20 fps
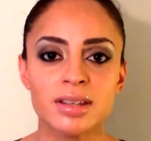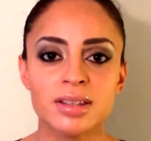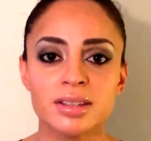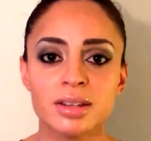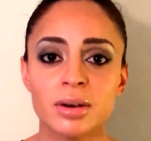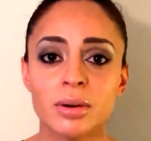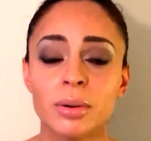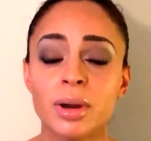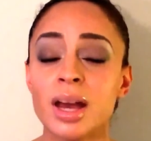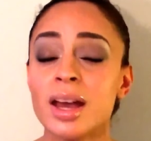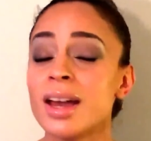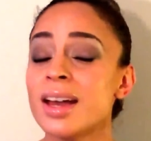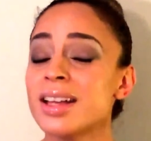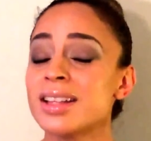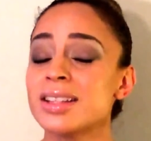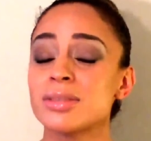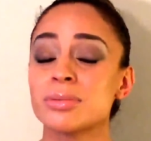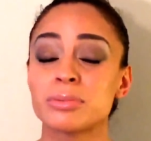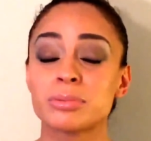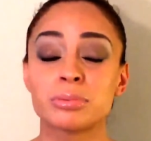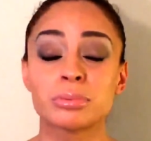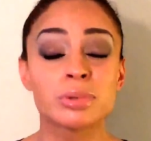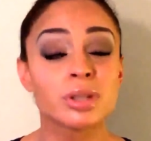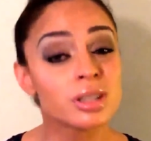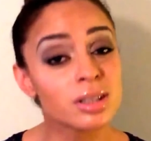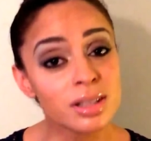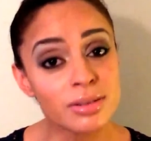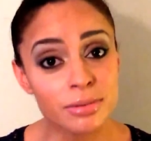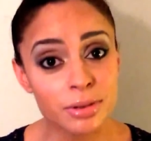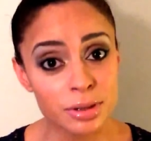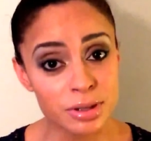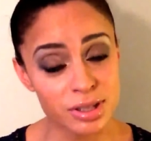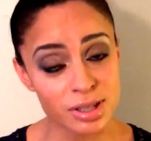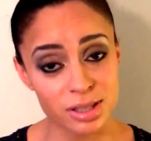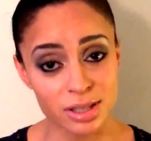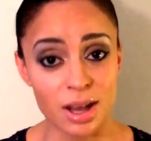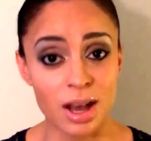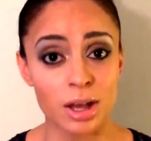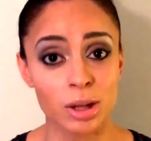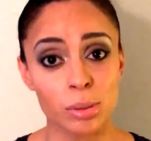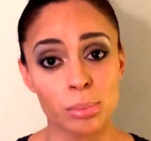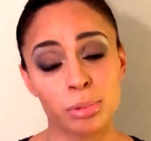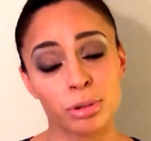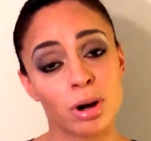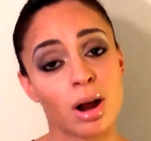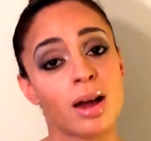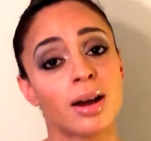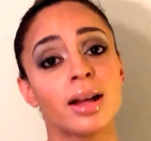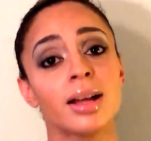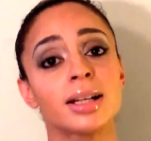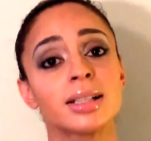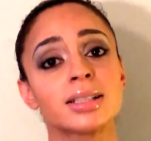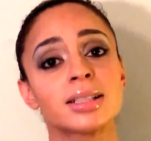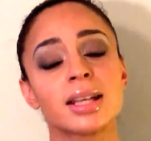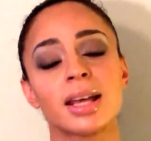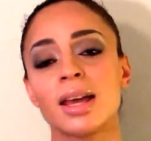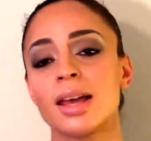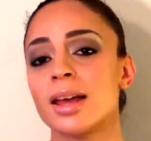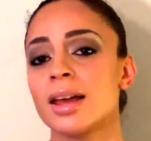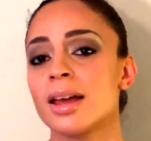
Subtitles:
So it's a really versatile product.